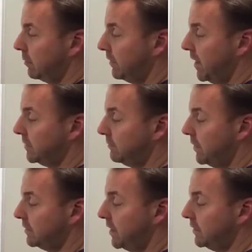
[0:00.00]
provides a
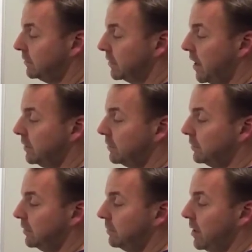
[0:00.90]
much nicer
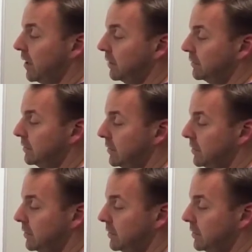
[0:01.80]
contour to the buttocks.